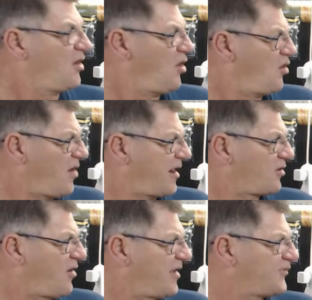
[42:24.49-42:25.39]
Right,
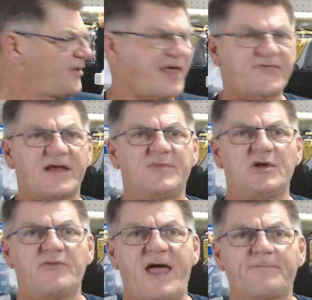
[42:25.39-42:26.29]
guys, well, that's going to be a
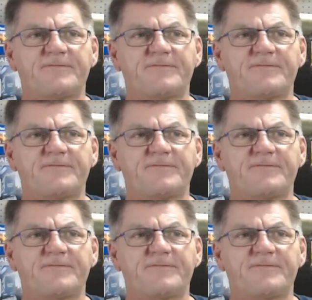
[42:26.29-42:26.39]
wrap.